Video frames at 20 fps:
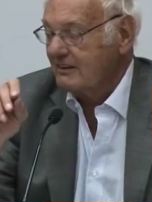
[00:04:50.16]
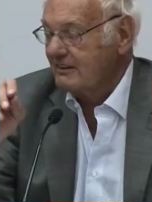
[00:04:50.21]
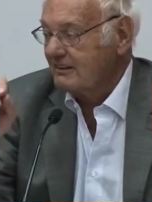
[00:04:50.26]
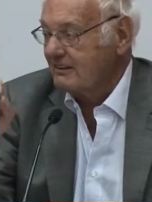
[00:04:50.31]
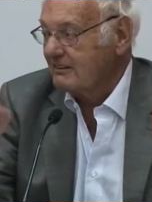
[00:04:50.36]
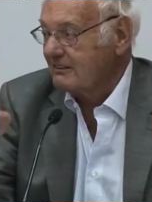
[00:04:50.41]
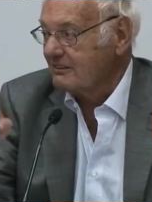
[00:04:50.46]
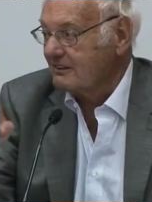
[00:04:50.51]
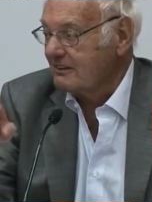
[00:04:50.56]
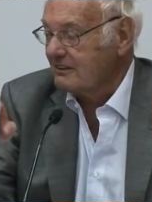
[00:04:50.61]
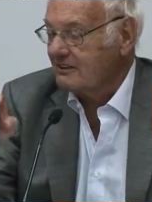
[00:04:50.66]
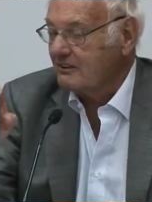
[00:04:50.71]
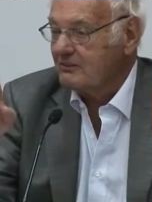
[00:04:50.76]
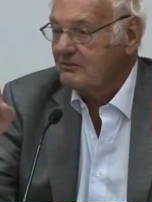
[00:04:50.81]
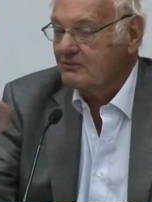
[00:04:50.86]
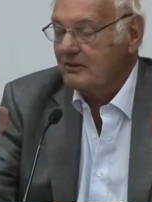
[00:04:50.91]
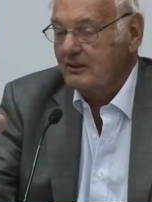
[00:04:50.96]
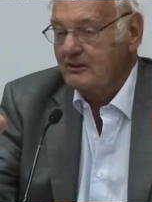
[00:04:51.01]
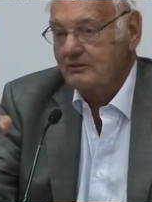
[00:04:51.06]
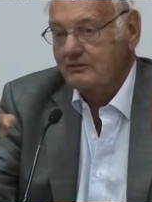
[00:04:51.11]
uh,
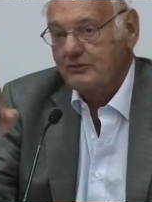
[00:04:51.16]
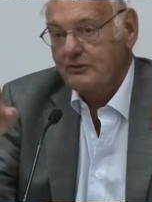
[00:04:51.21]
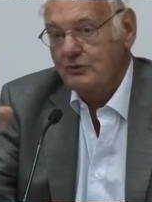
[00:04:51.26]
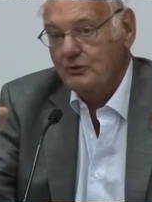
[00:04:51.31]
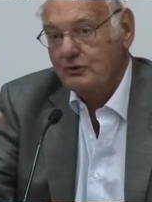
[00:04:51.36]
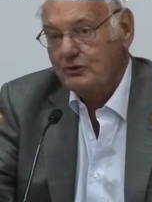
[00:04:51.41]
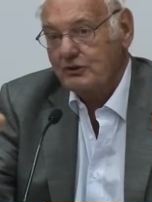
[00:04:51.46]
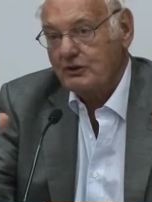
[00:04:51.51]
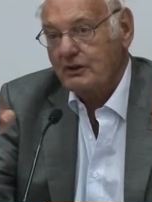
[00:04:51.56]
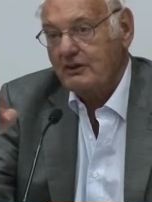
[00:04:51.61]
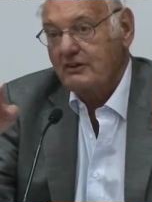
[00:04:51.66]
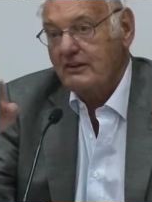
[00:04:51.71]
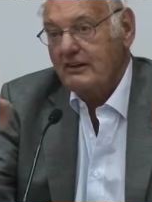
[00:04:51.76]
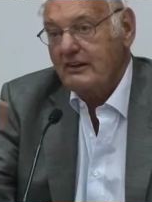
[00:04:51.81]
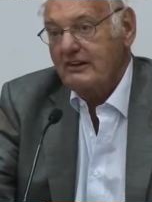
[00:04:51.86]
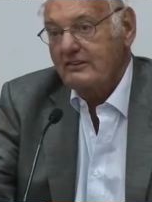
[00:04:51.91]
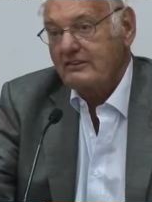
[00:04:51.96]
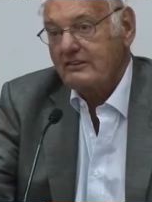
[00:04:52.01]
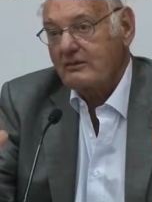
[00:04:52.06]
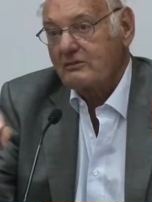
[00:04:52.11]
uh future.
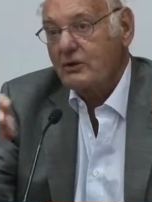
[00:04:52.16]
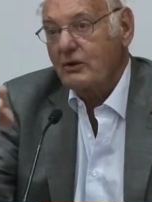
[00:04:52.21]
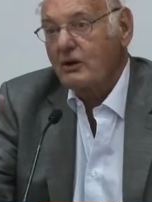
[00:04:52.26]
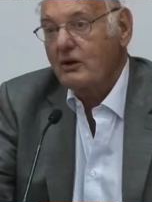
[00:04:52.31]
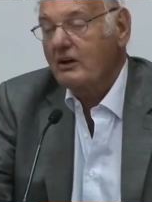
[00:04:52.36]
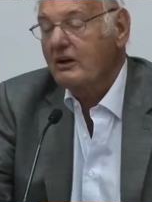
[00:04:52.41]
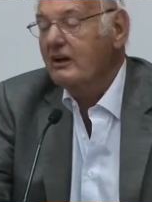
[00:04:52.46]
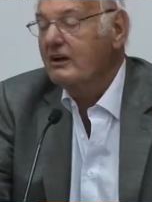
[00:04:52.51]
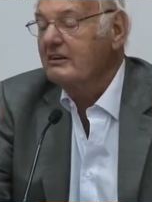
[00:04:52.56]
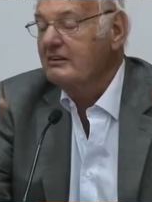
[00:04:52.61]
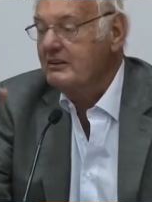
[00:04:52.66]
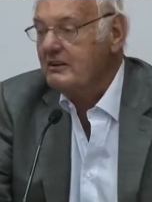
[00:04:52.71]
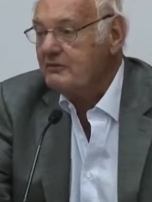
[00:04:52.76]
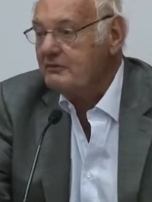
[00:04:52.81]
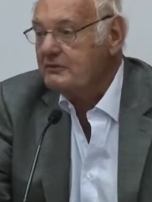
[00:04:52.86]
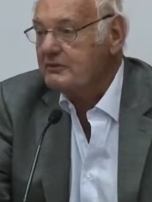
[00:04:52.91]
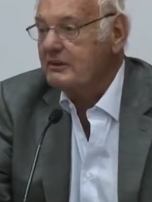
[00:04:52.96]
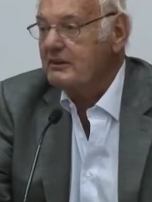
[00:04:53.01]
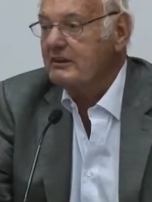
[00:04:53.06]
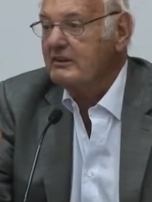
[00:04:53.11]
There were a
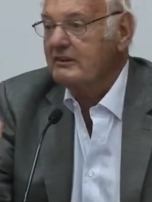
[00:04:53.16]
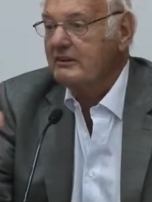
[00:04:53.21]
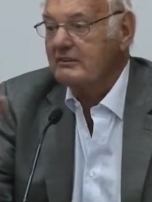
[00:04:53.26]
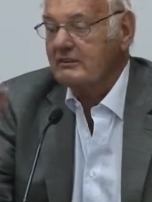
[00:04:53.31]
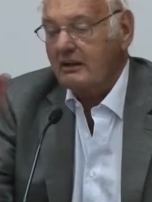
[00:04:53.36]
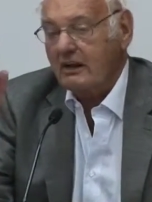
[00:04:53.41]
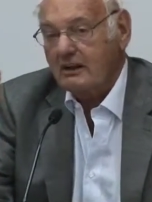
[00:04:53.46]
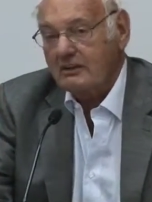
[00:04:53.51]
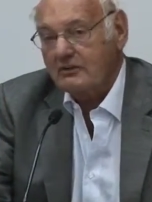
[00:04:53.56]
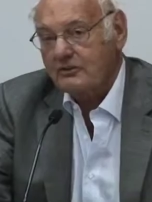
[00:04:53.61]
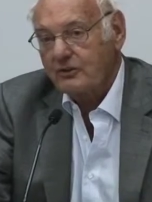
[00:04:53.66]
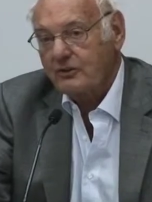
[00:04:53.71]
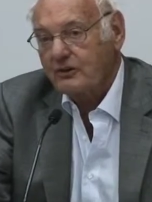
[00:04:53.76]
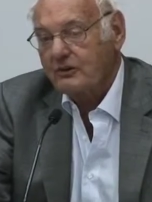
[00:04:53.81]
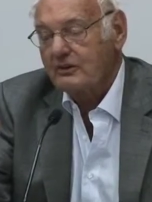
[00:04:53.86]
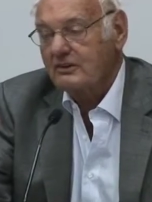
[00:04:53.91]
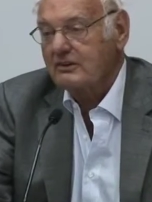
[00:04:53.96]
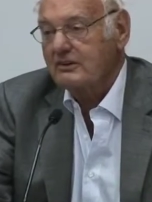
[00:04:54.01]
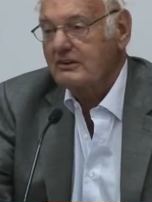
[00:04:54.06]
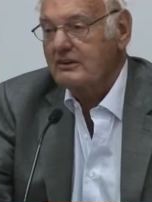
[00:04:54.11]
different,
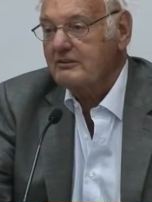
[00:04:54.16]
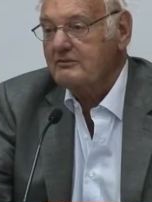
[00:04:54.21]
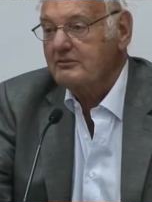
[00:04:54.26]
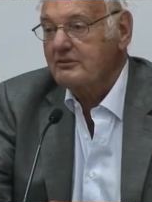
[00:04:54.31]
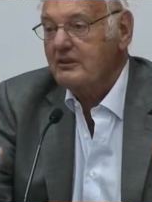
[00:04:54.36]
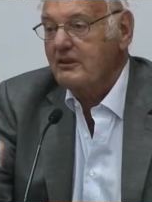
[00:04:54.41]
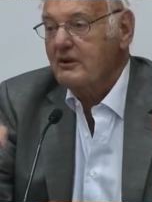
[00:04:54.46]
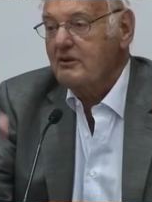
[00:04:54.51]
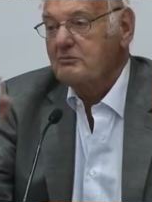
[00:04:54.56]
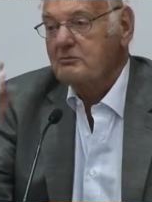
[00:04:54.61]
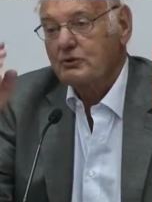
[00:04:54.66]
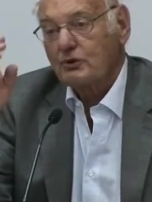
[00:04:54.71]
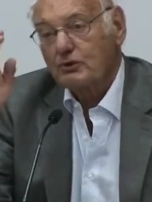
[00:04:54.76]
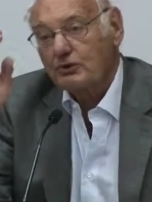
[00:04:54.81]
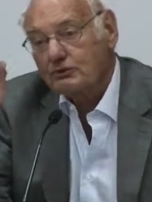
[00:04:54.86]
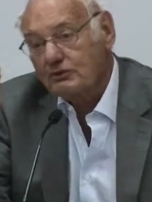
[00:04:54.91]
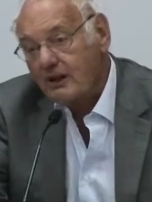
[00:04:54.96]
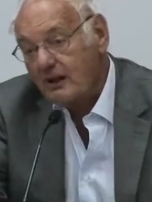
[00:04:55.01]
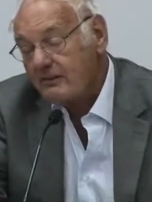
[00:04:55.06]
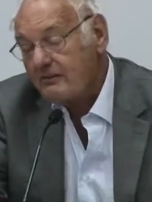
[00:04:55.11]
alternative,
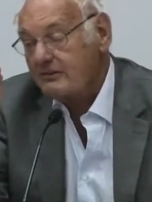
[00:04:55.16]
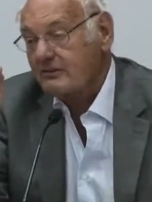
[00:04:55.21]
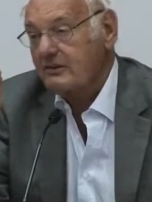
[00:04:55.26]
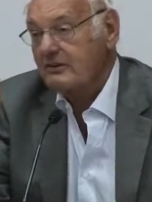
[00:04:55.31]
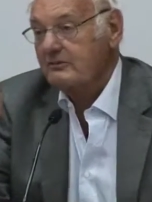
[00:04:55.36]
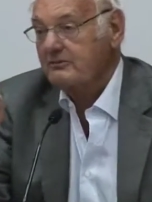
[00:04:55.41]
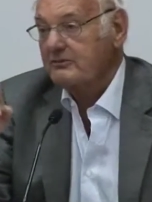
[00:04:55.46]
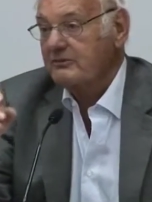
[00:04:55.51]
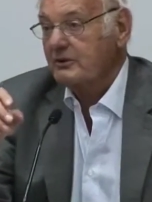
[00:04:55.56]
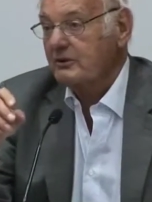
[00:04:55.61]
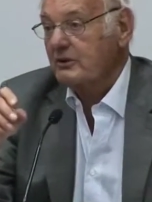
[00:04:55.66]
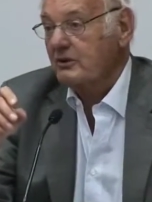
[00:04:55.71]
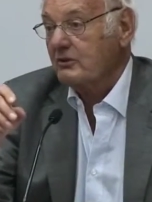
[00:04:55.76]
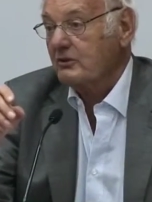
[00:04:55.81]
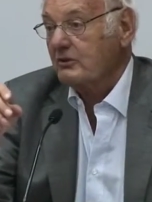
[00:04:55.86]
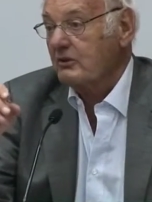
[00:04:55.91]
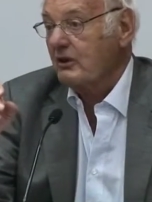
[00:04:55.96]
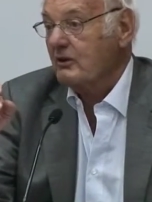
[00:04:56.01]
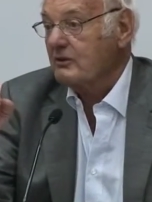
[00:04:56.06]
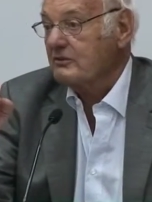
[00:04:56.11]
progressive, we
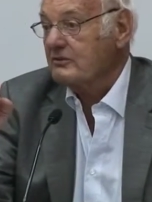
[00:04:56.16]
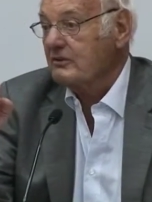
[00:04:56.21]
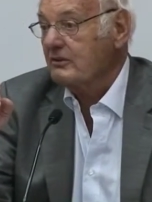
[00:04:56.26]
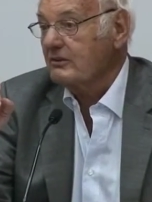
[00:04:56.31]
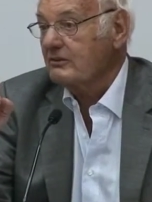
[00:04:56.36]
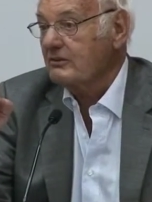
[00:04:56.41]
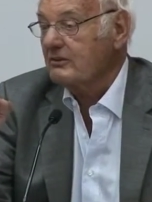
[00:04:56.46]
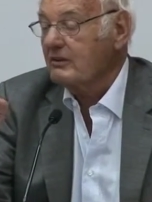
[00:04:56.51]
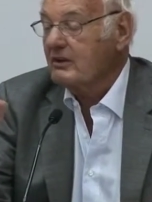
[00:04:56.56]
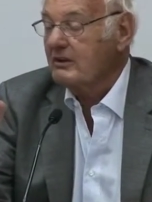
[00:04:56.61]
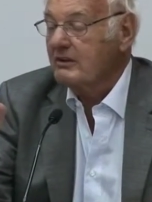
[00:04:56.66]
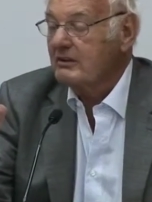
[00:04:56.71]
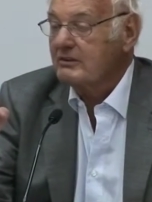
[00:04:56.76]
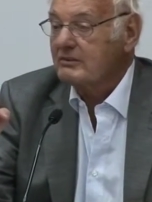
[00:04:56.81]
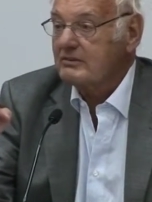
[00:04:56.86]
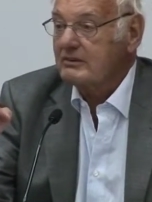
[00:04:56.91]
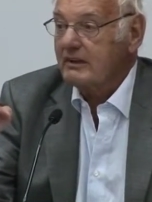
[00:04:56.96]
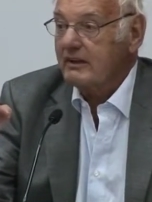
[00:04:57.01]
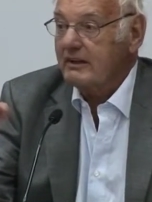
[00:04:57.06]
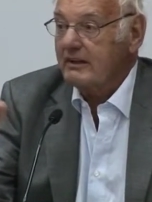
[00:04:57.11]
could also
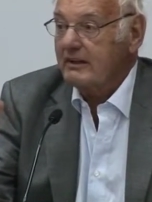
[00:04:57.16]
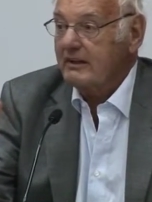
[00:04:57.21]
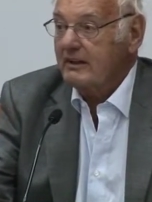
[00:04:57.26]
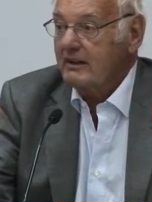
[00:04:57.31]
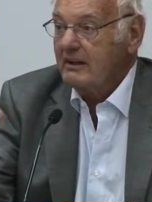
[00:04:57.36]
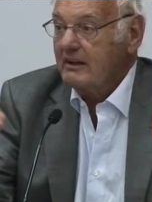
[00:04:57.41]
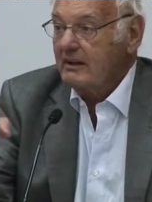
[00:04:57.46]
uh, say,